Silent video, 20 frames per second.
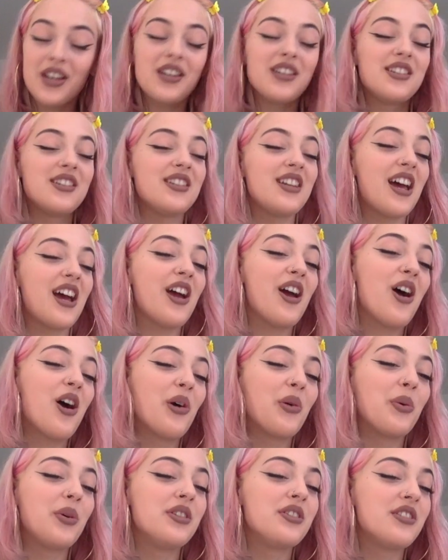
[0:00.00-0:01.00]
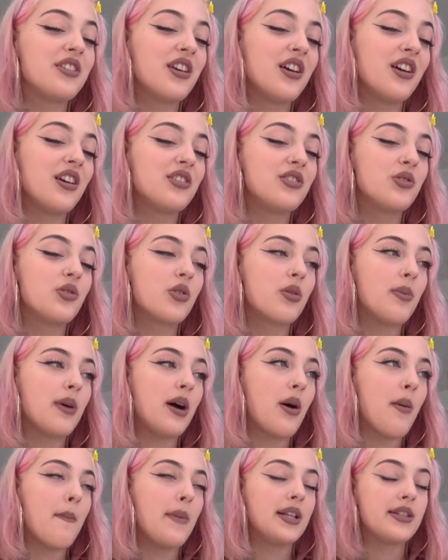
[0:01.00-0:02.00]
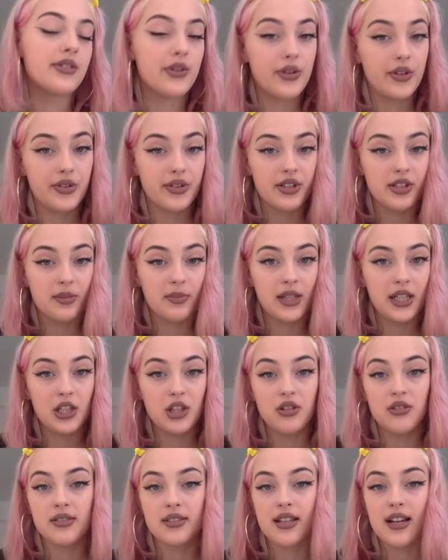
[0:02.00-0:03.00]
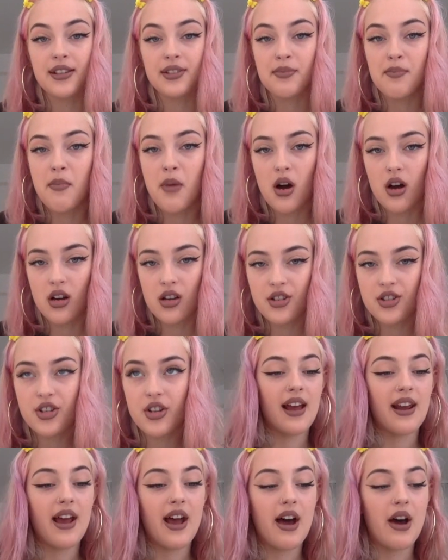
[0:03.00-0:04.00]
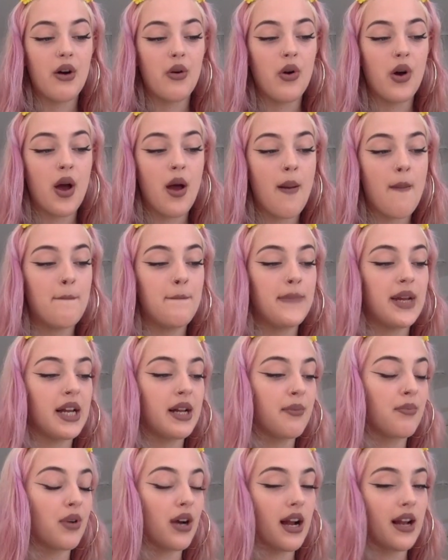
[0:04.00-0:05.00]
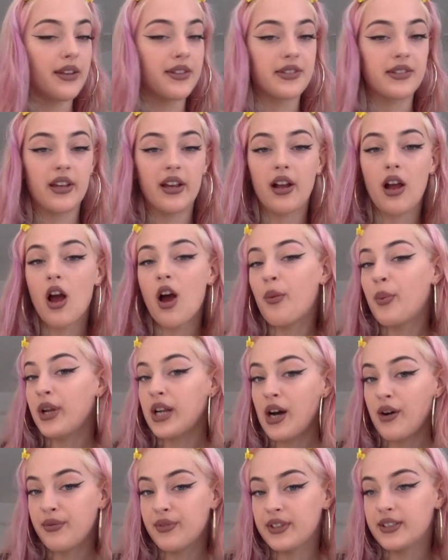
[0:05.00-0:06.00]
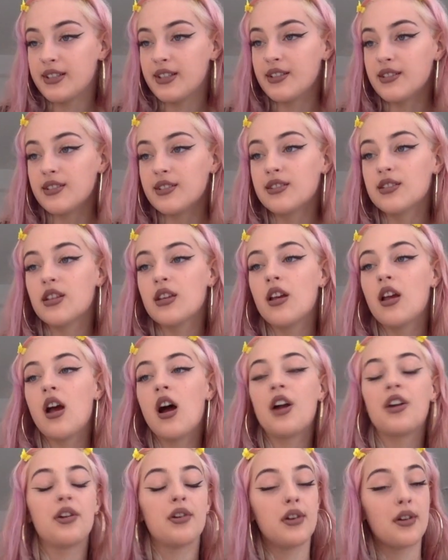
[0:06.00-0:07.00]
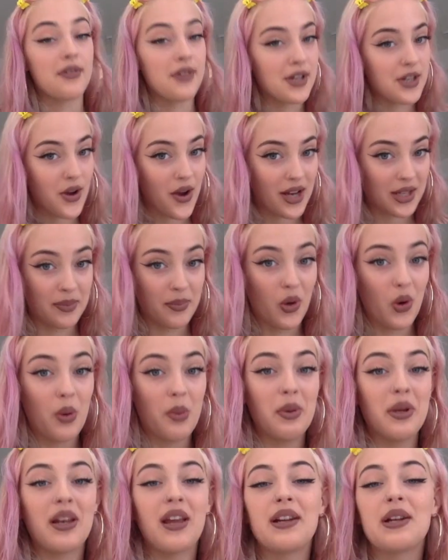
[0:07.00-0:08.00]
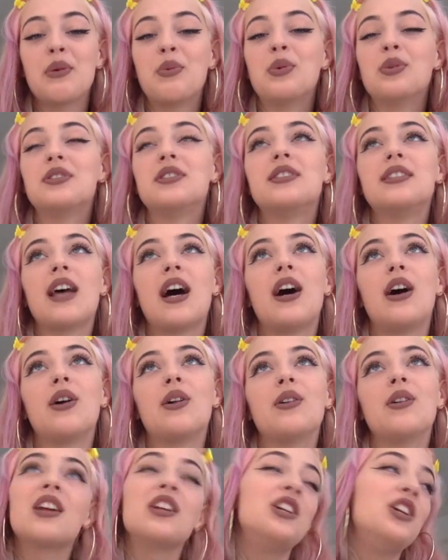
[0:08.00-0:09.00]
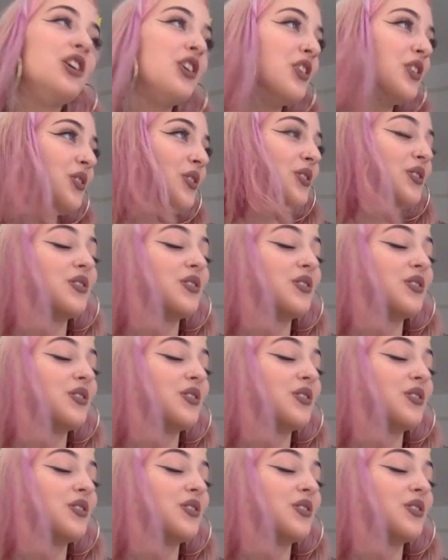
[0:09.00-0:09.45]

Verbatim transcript: Today, I want to talk about mental illness being used as merch and how big brands like Urban Outfitters. I don't know if they do it anymore, but like will sell cute